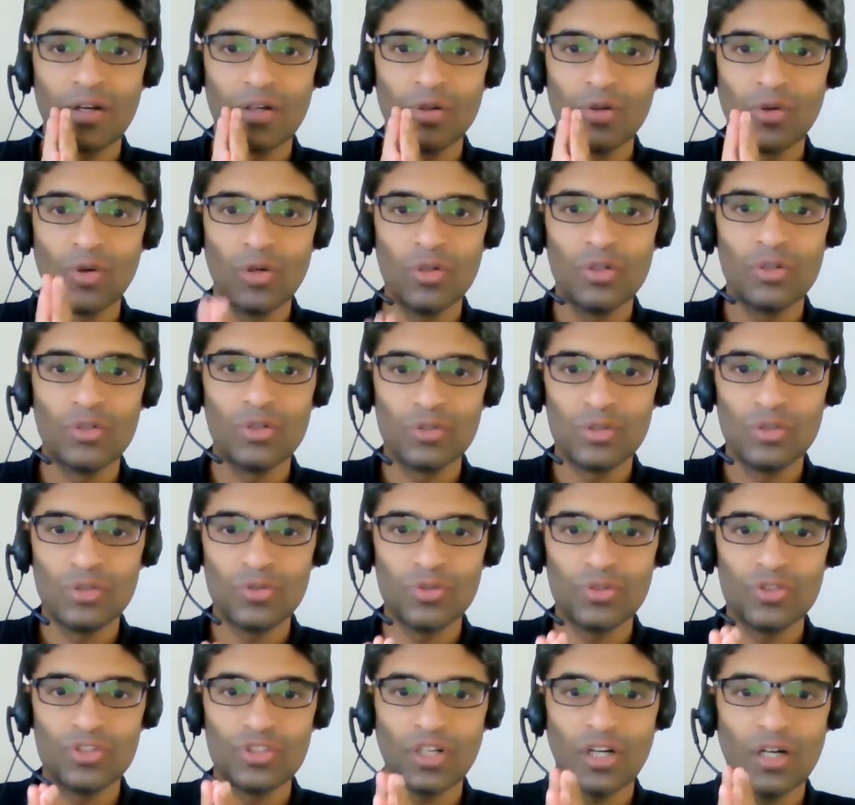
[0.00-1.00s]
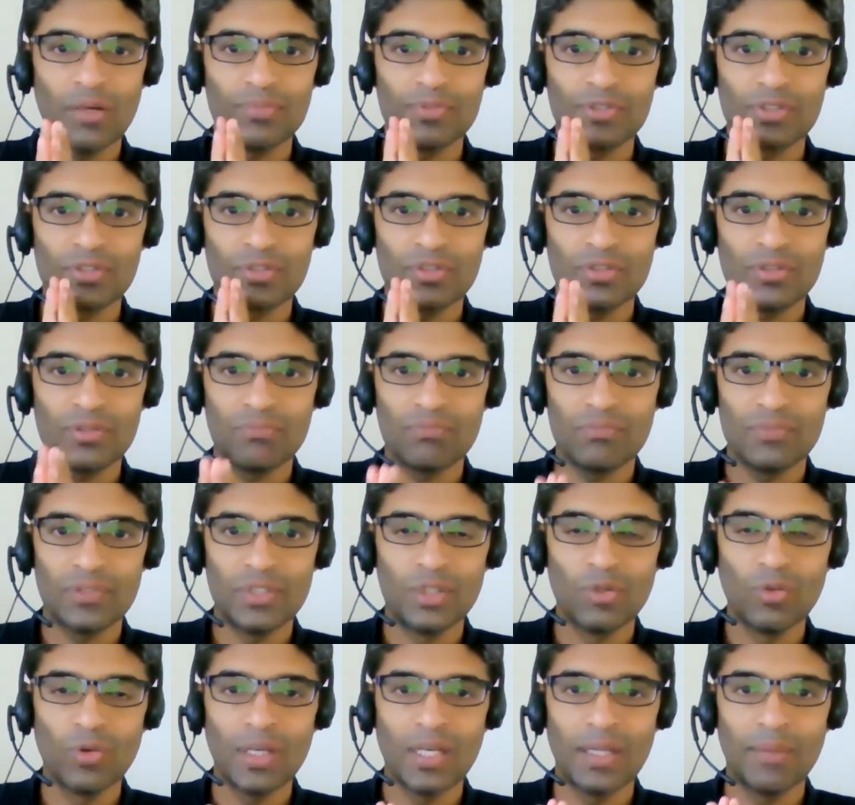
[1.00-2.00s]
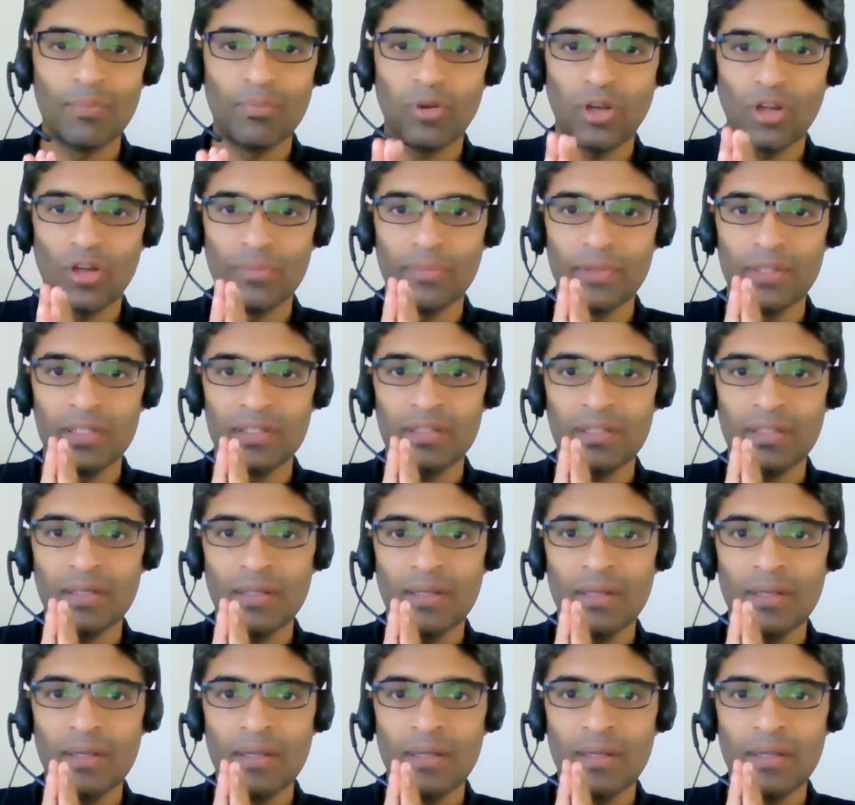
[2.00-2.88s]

don't do two jobs, dual employment.